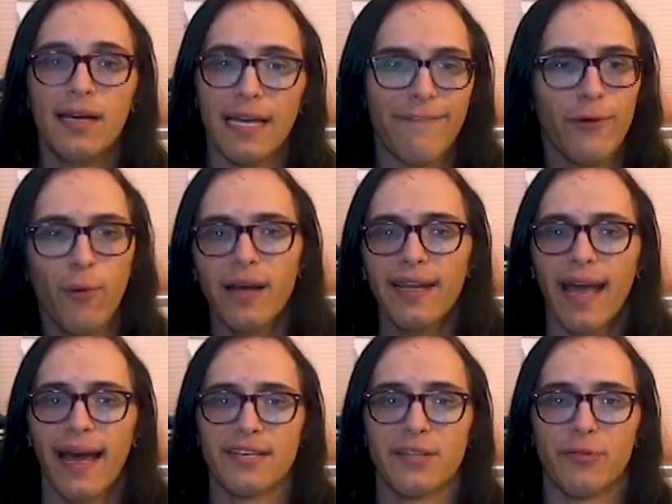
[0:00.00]
If you want to
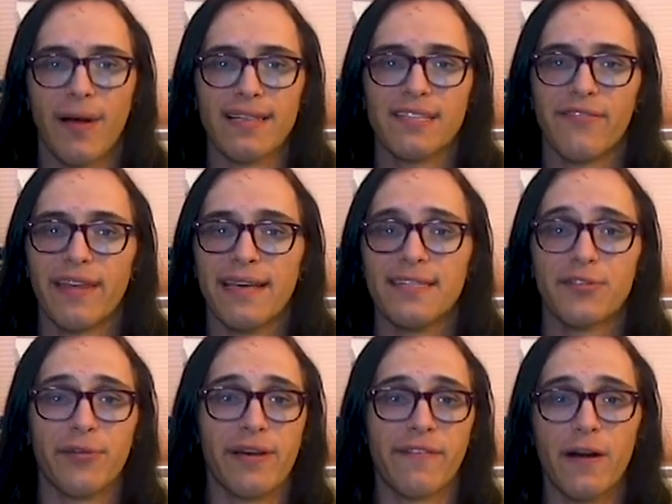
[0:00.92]
catch the rest of the
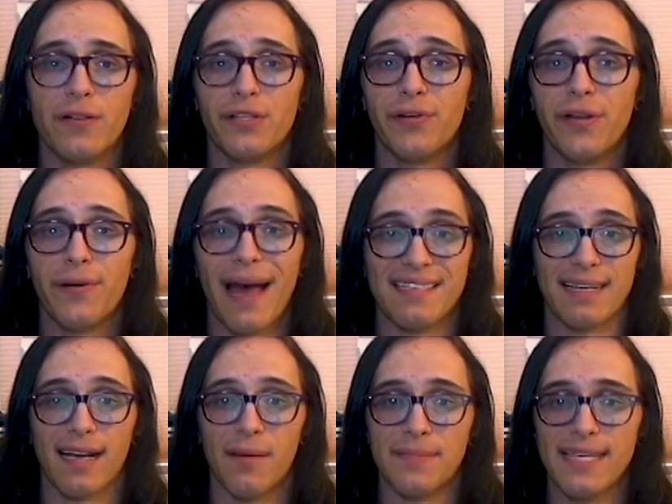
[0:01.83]
History of Goju-Ryu as
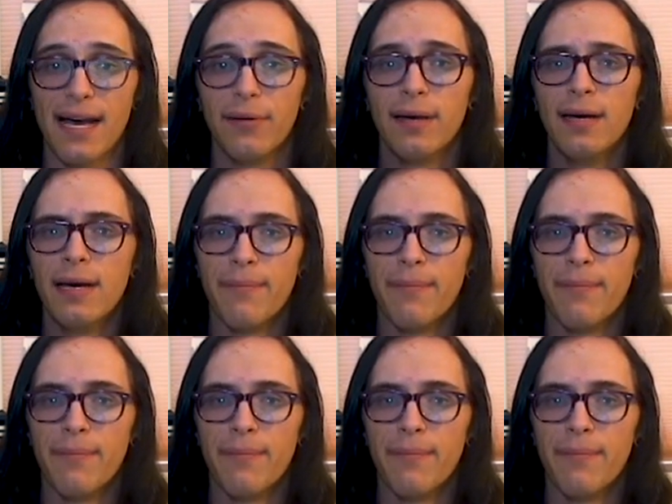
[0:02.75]
it comes out,